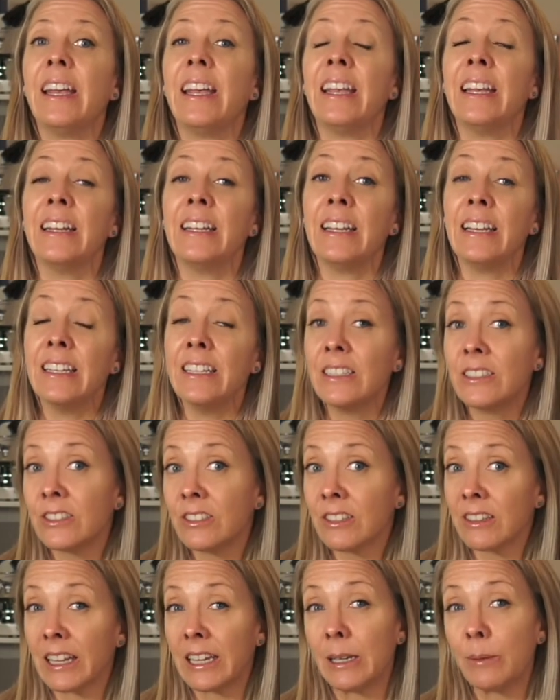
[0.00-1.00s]
It
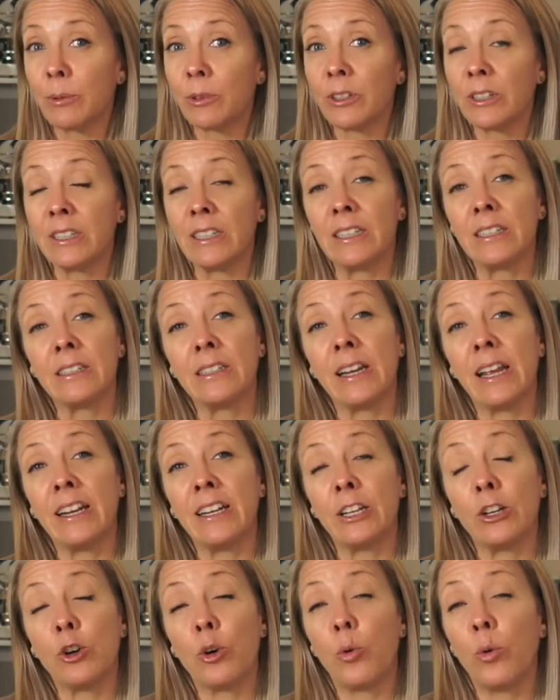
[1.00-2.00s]
is labor
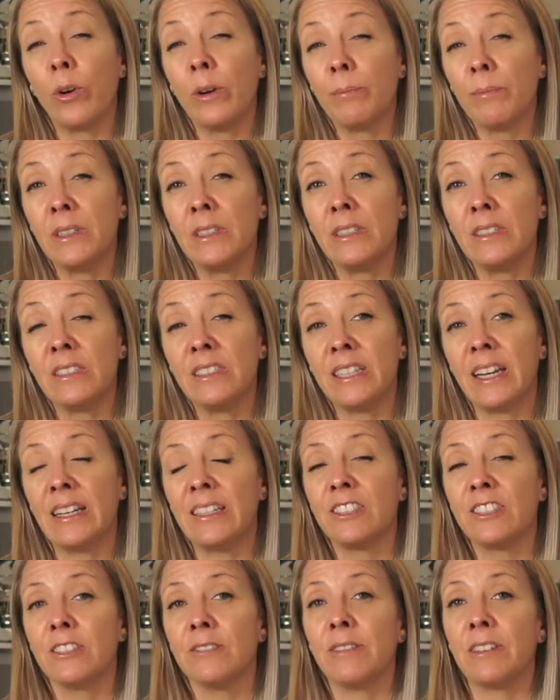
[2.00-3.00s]
and equipment
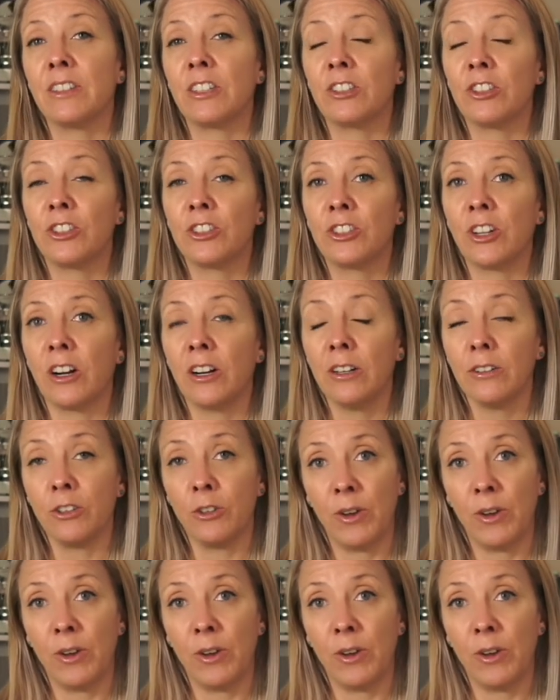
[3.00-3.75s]
intensive at the start.